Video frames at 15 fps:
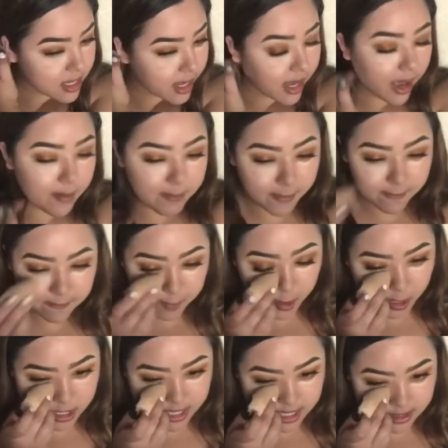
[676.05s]
Like I
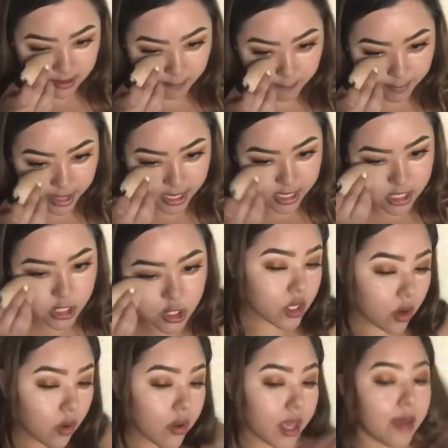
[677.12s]
prefer sponge.
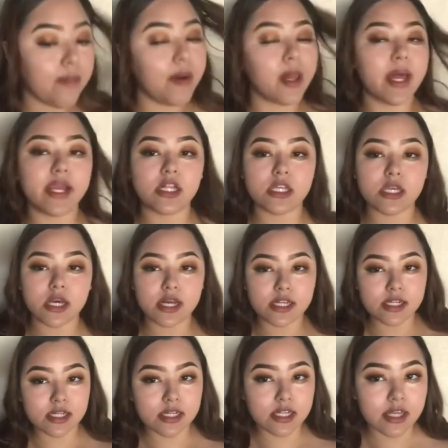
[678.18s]
Okay, but like, do you guys
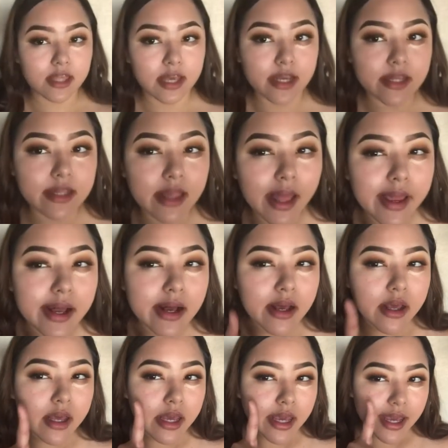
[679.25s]
see this? Like,
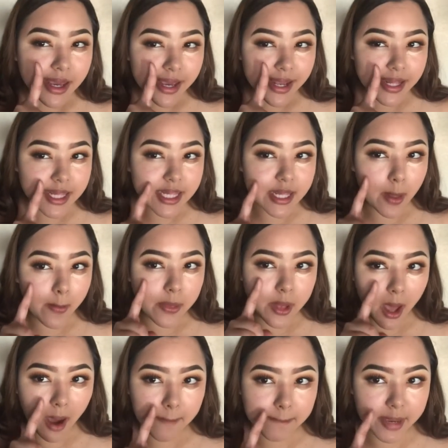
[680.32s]
it's
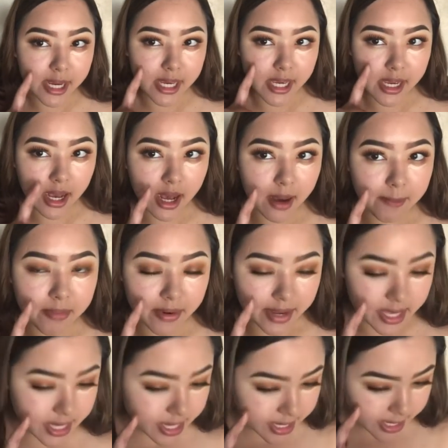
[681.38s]
not picking up right
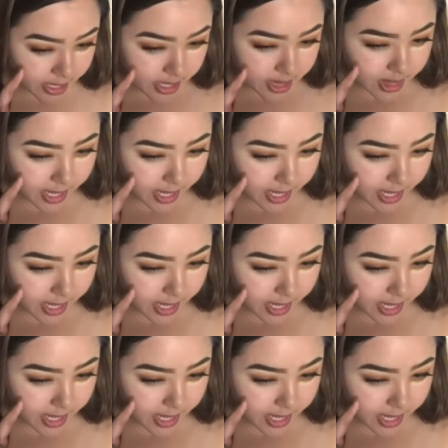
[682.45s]
here.